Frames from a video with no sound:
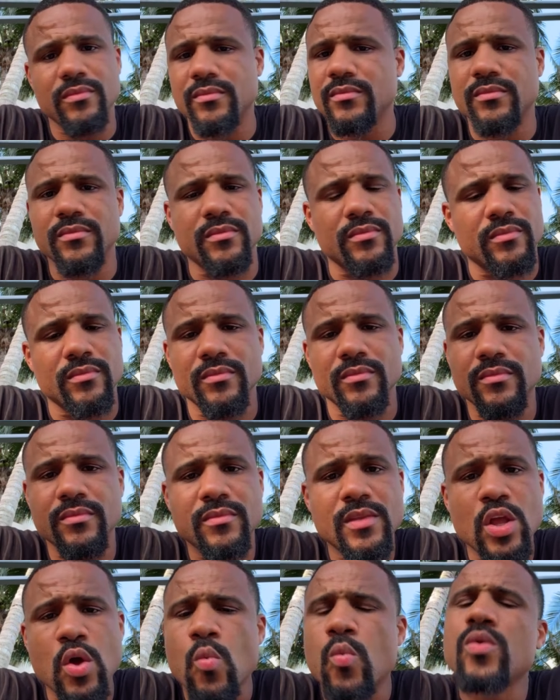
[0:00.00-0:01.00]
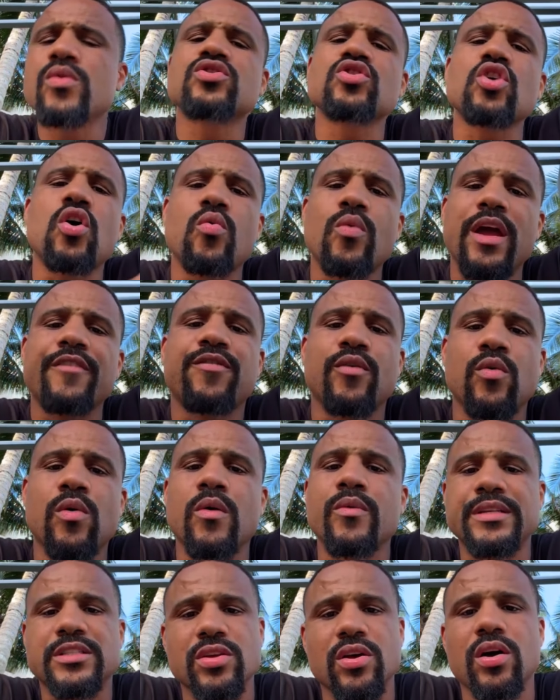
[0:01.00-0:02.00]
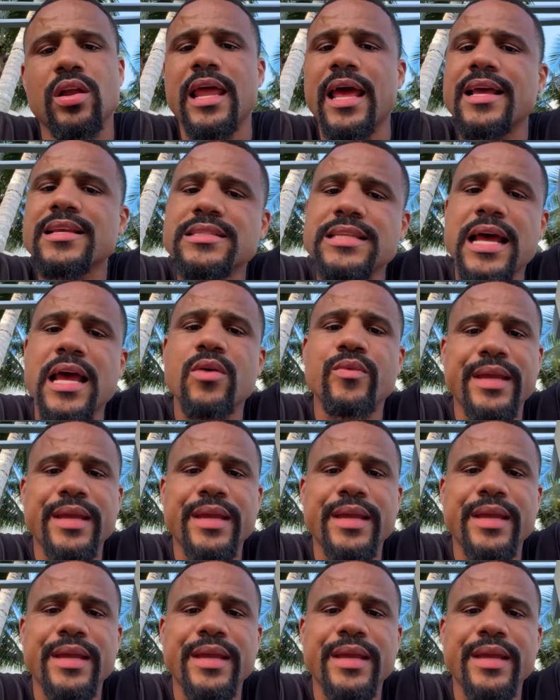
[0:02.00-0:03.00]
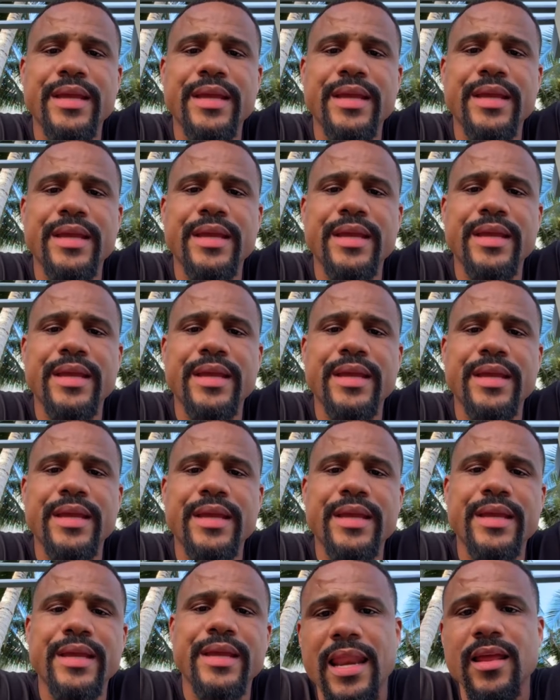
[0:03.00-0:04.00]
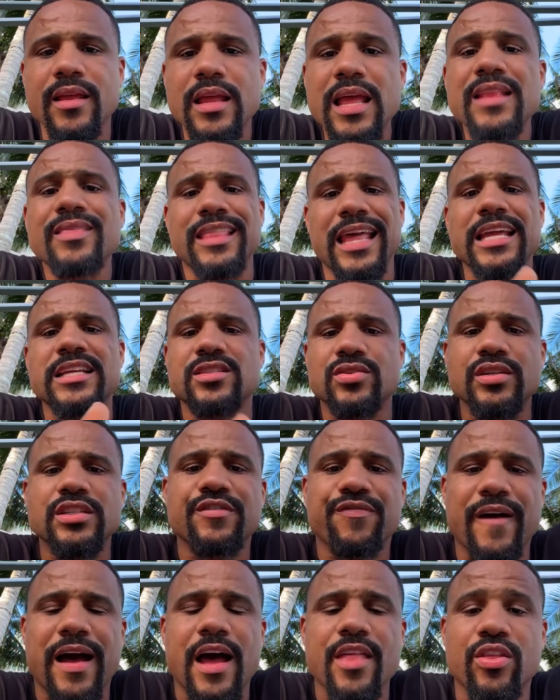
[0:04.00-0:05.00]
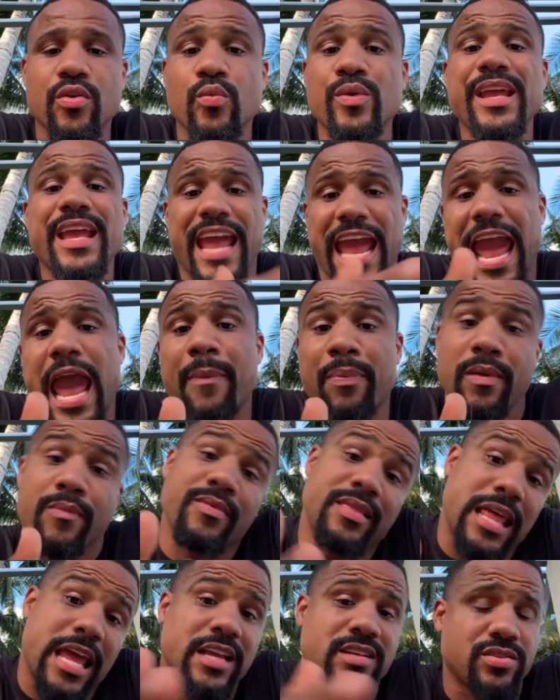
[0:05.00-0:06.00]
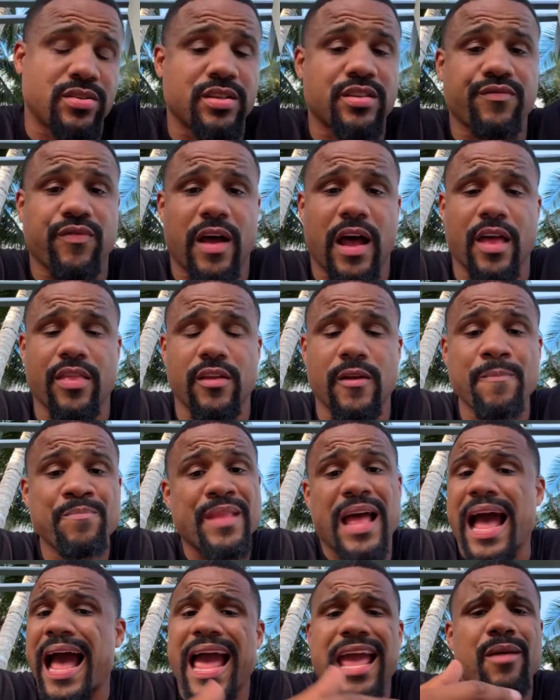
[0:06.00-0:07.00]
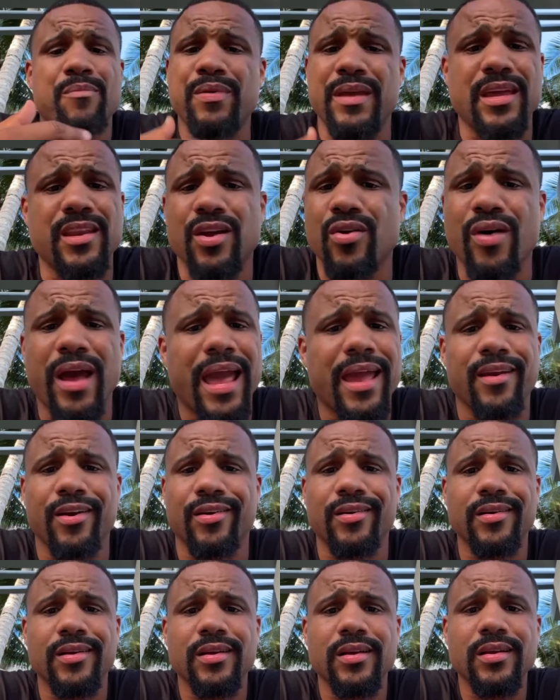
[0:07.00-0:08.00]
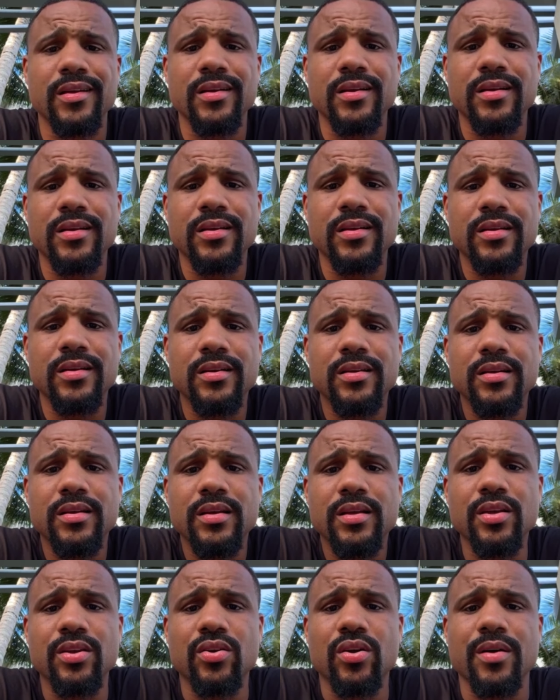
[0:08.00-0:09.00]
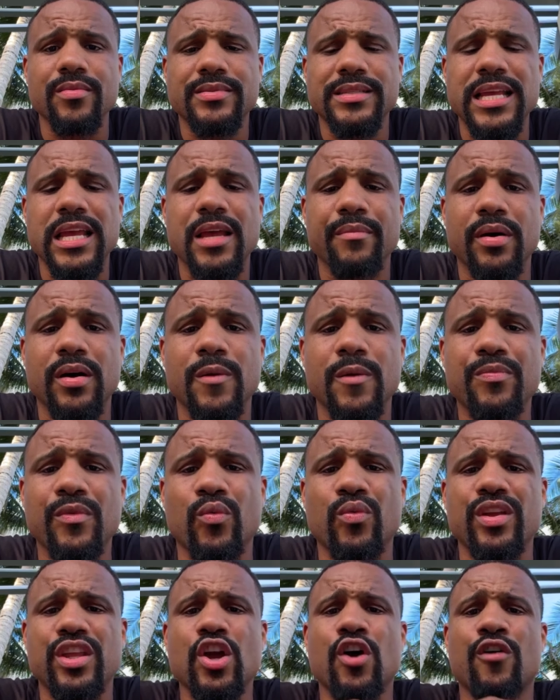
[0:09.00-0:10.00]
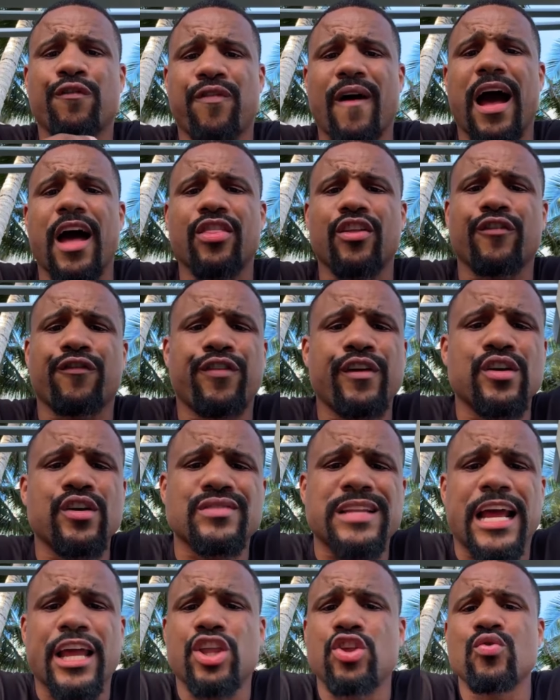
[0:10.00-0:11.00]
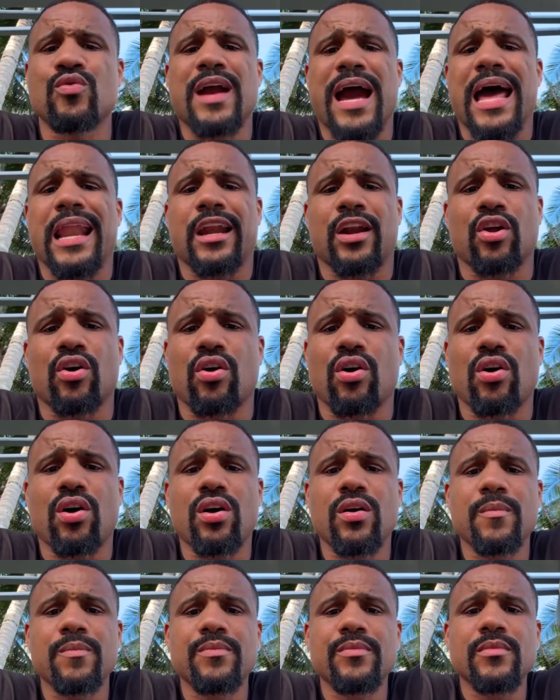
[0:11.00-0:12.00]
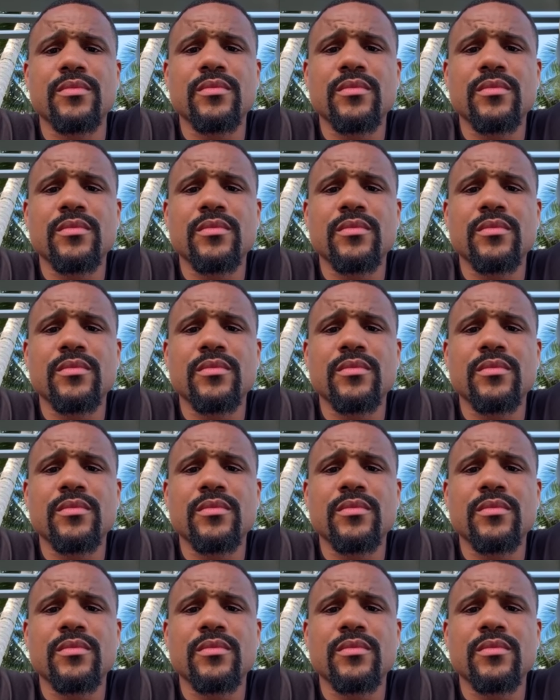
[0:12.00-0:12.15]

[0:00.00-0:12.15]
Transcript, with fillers: mm, mm, we was all waiting for what we saw last night. We got it thanks to his father. We happy thanks to his father. I ain't being no hater. You know what I'm saying? But when your father feels like you got it all,